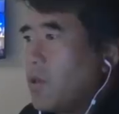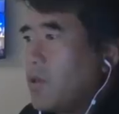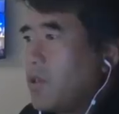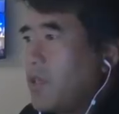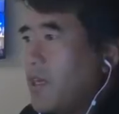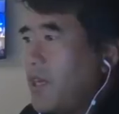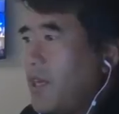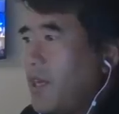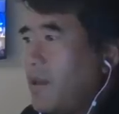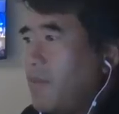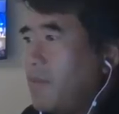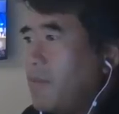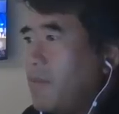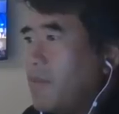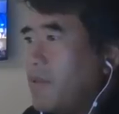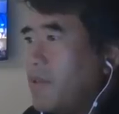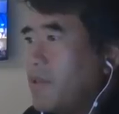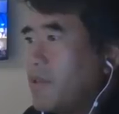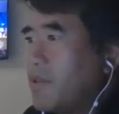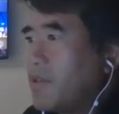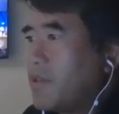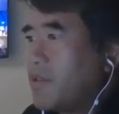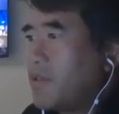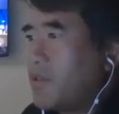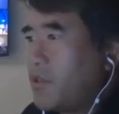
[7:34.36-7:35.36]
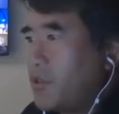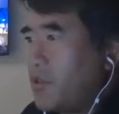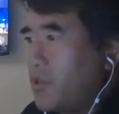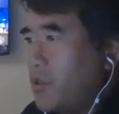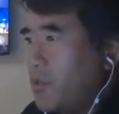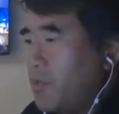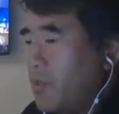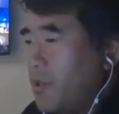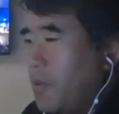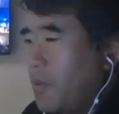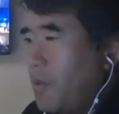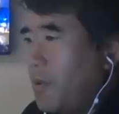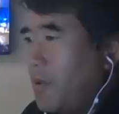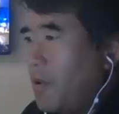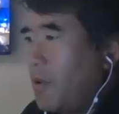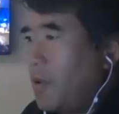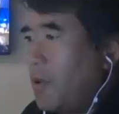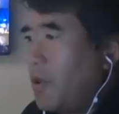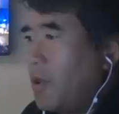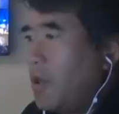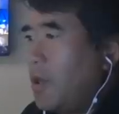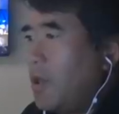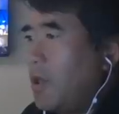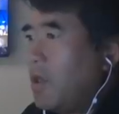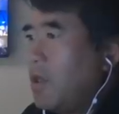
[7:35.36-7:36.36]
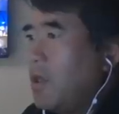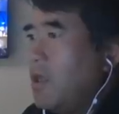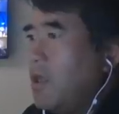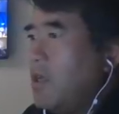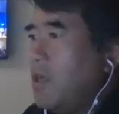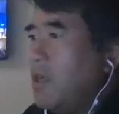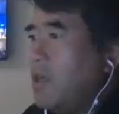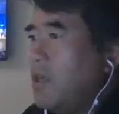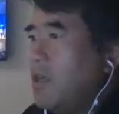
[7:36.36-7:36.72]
Cup, the Super Bowl,